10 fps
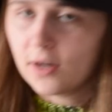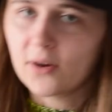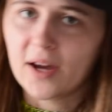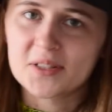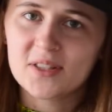
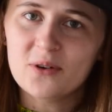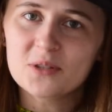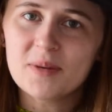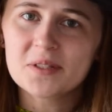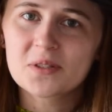Okay, so that
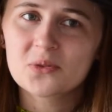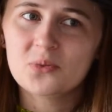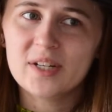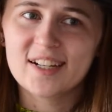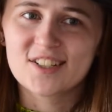was my
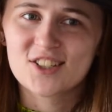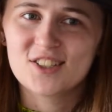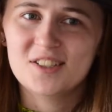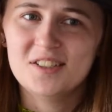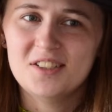
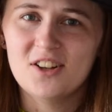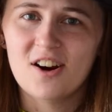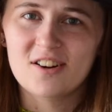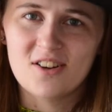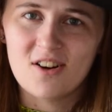Swedish
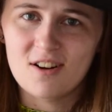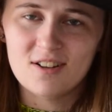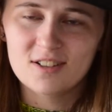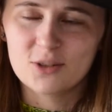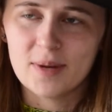yarn
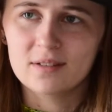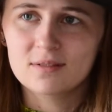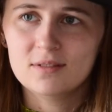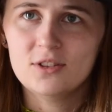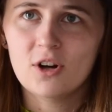haul, or my
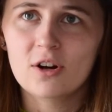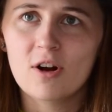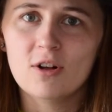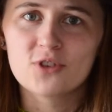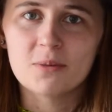yarn
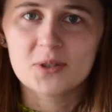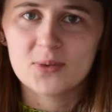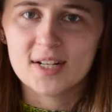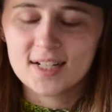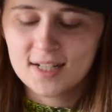haul from
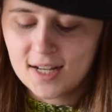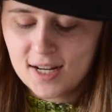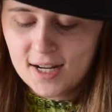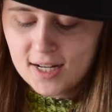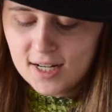Sweden.
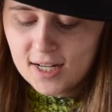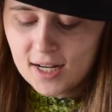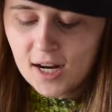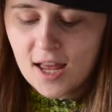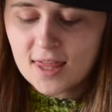
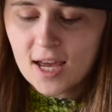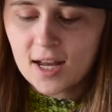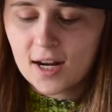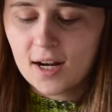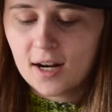And
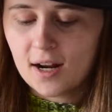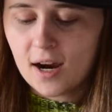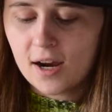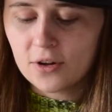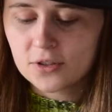then
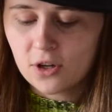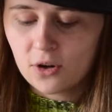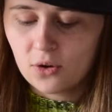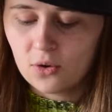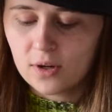I
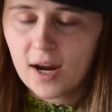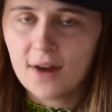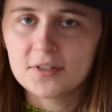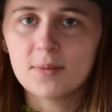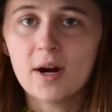also
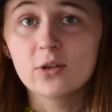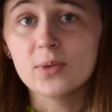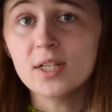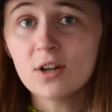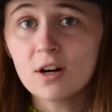have some
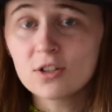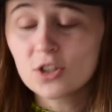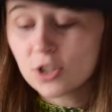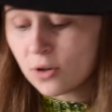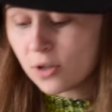Halloween yarn to show